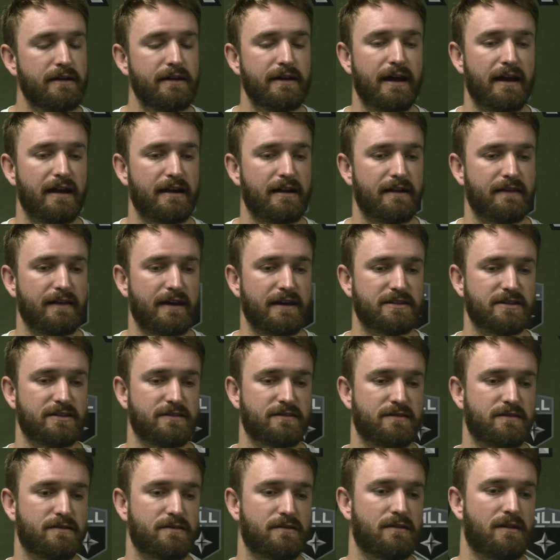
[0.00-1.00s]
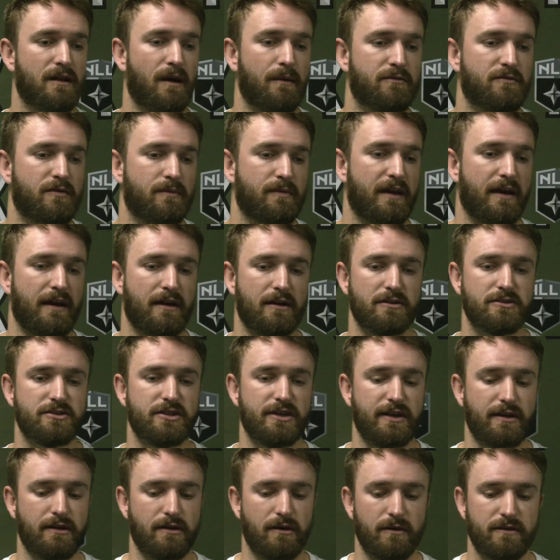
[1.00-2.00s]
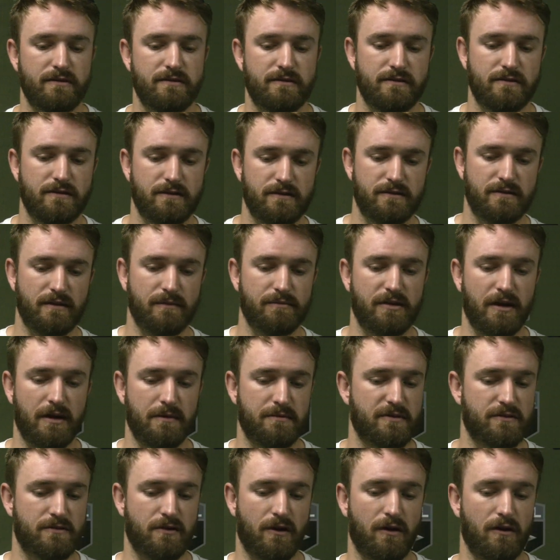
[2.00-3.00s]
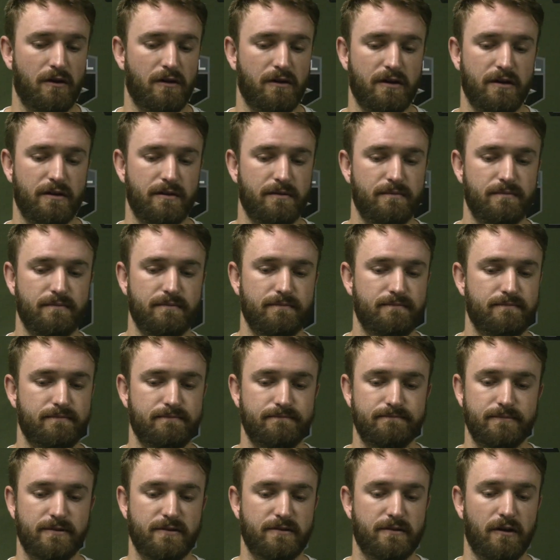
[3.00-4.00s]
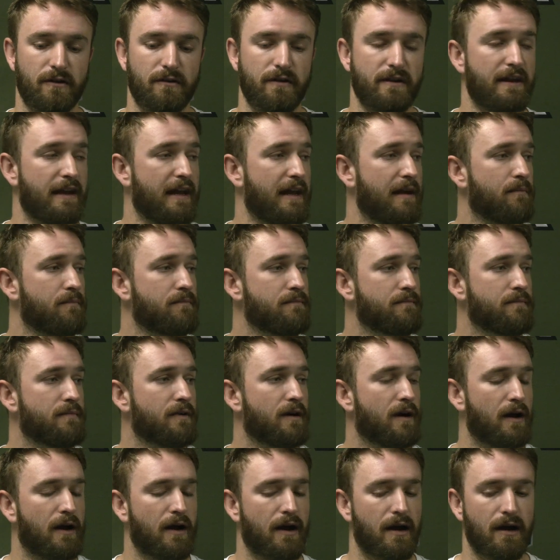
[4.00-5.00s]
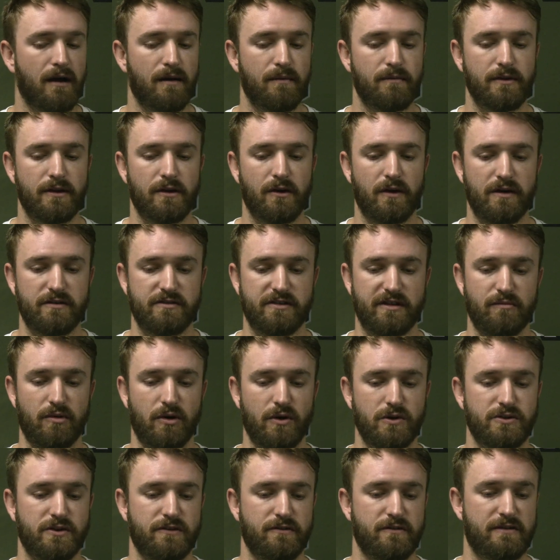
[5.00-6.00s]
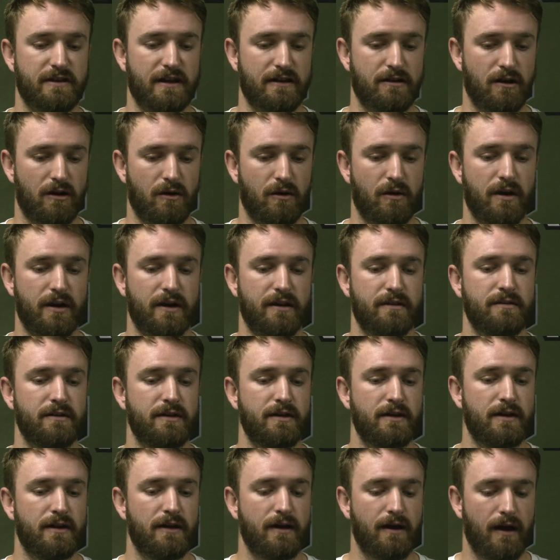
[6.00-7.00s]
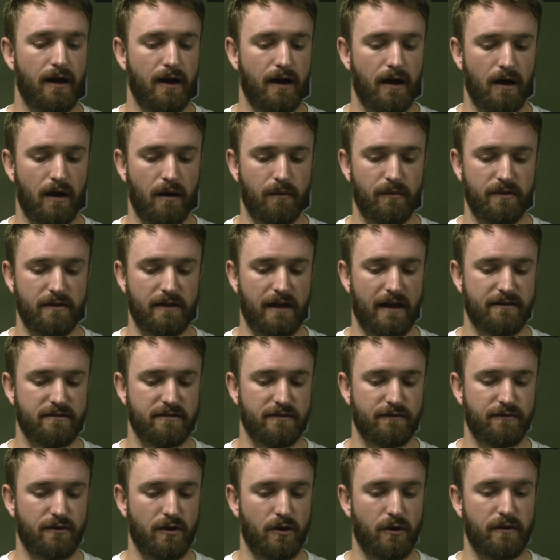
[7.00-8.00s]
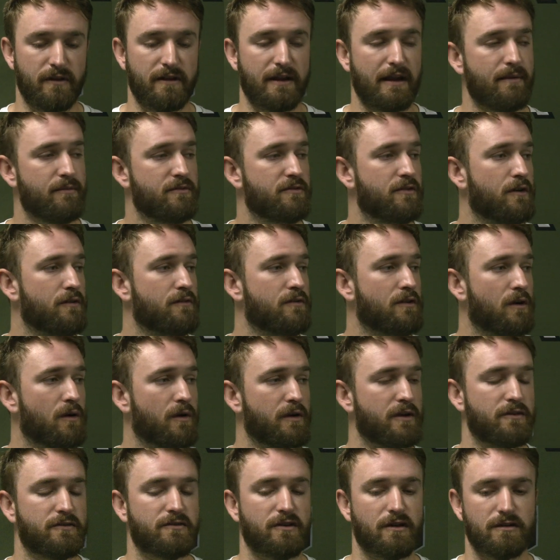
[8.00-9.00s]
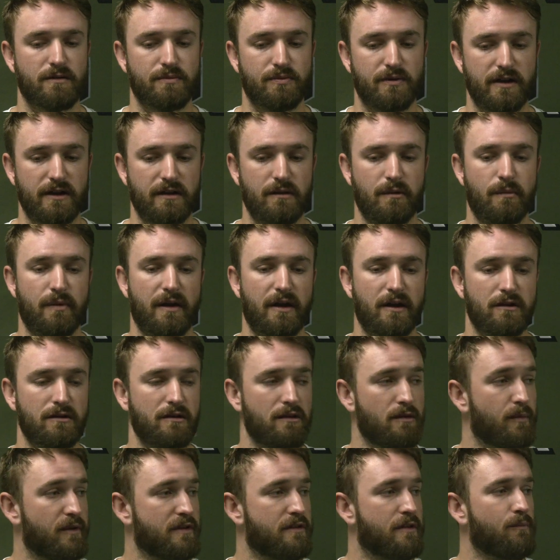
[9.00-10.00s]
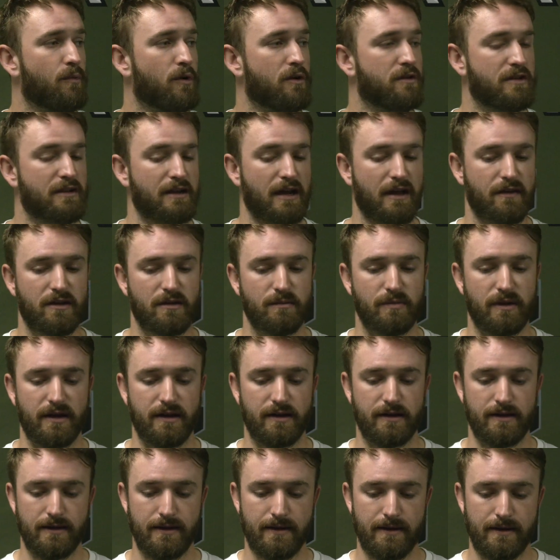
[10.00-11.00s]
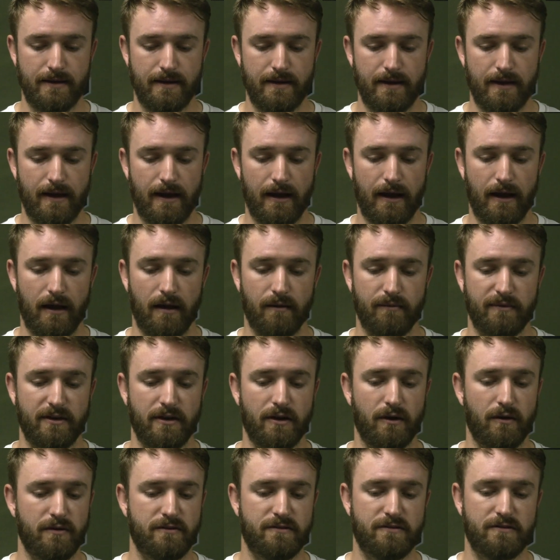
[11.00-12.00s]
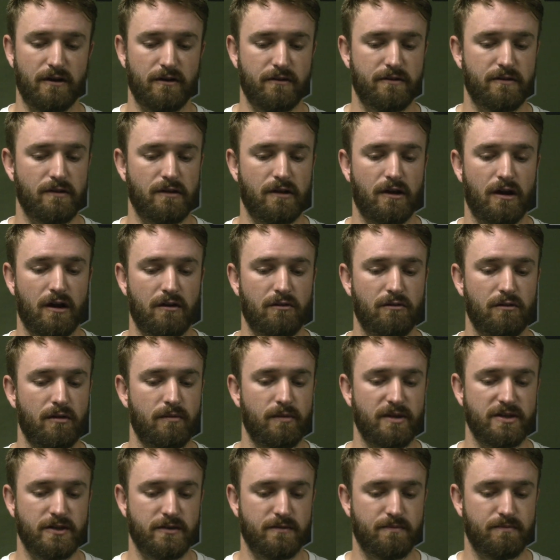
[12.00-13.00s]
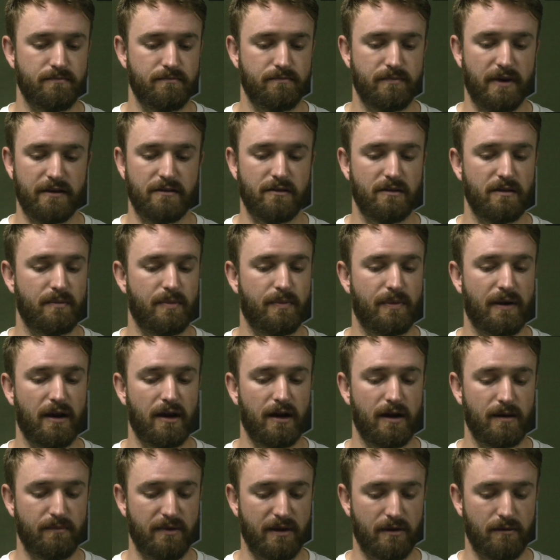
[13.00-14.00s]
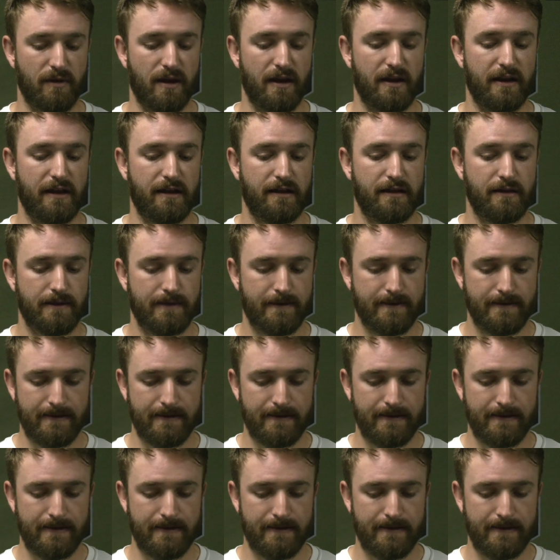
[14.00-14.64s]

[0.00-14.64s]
Yeah, again, that just comes from the energy. You know, it's sometimes it's harder to start the game. You know, as the emotions get going, as the flow of the game starts going, you start to play a little better, a little bit more together. But, you know, it starts in the locker room and just mentally preparing, being ready.